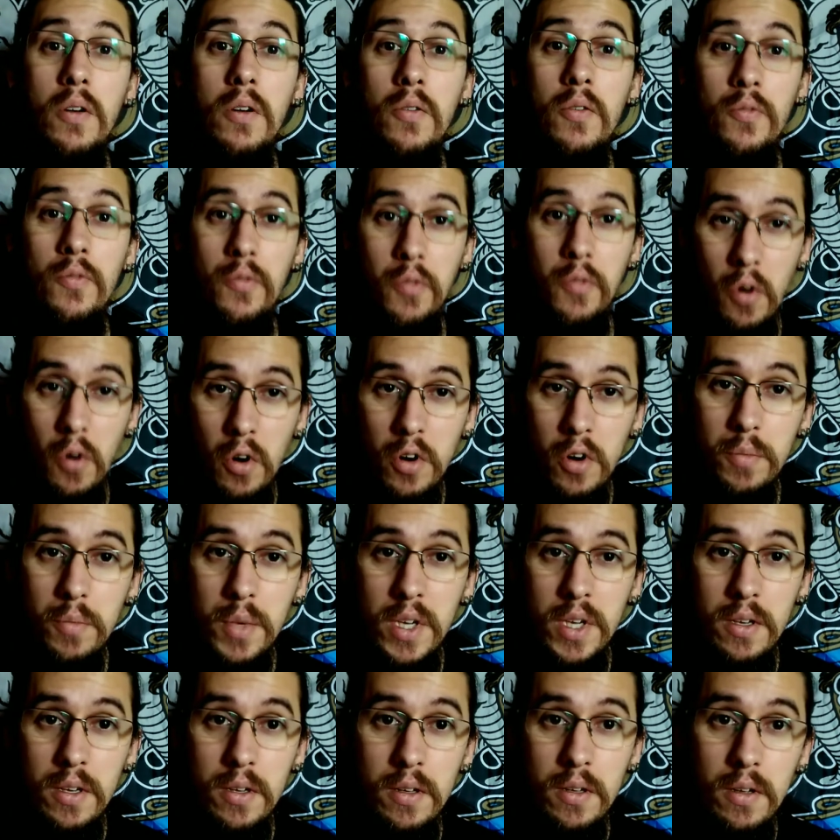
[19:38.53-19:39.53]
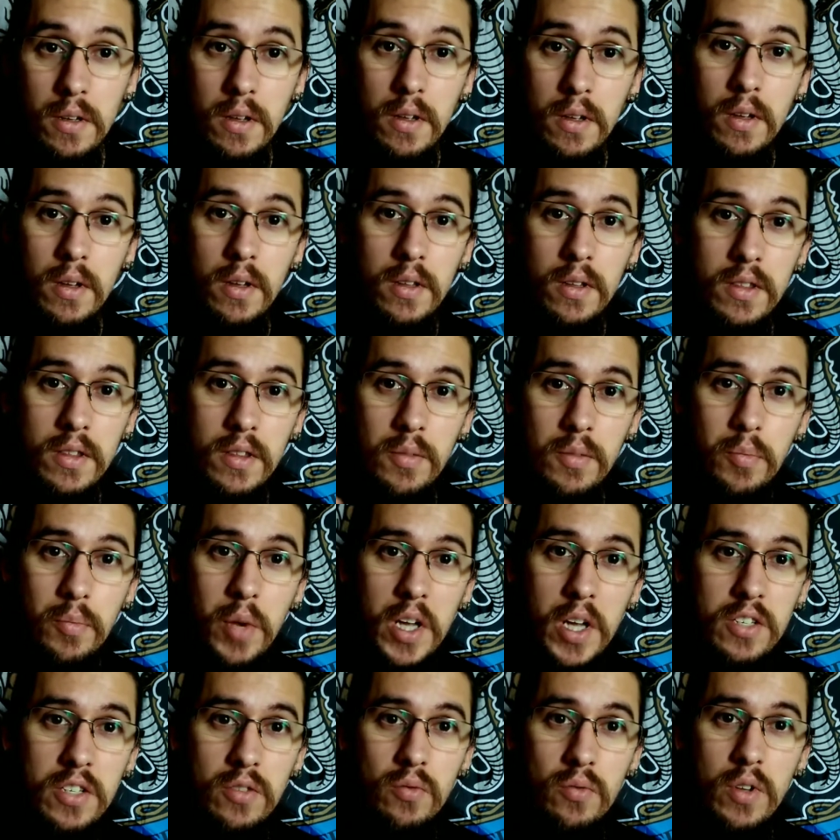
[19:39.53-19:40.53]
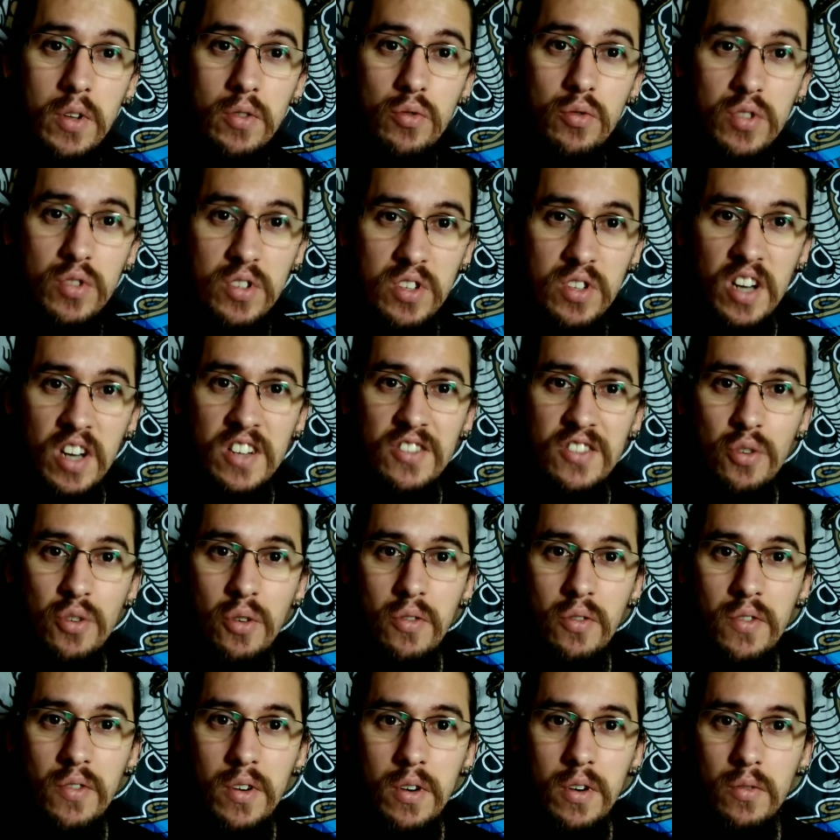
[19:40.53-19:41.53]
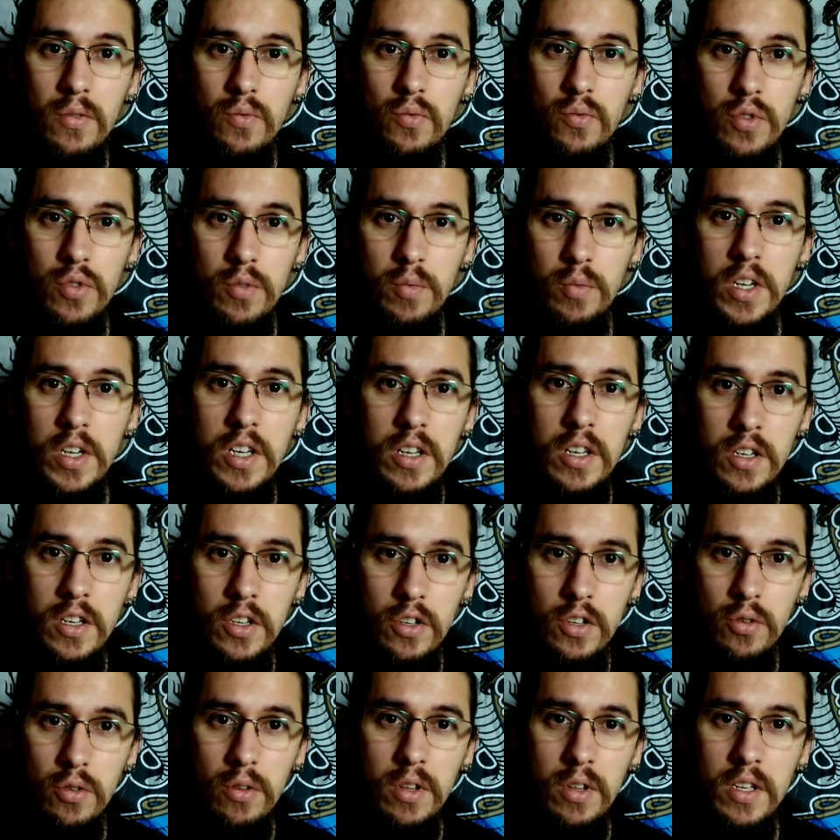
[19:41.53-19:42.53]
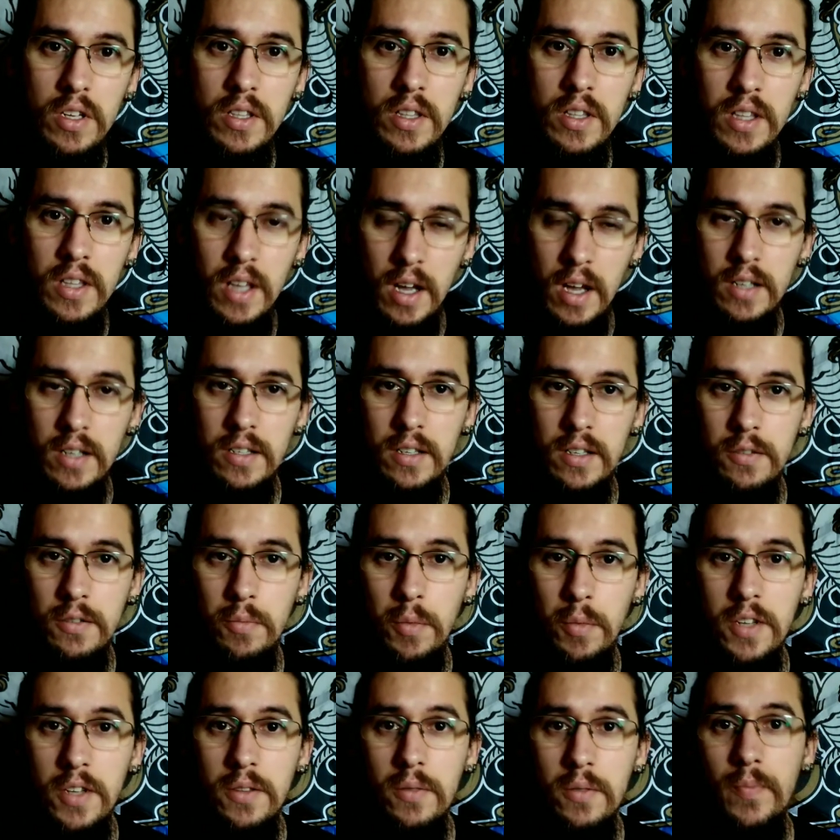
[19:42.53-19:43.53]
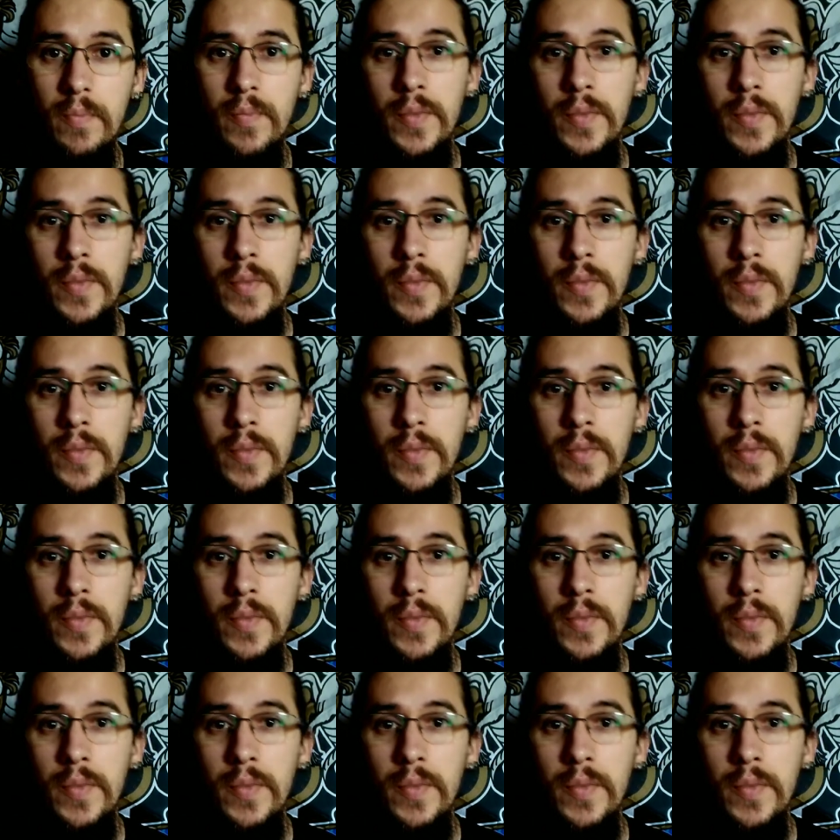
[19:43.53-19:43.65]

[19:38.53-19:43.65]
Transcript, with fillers: For me, the best one to start over would be Julian Nagelsmann.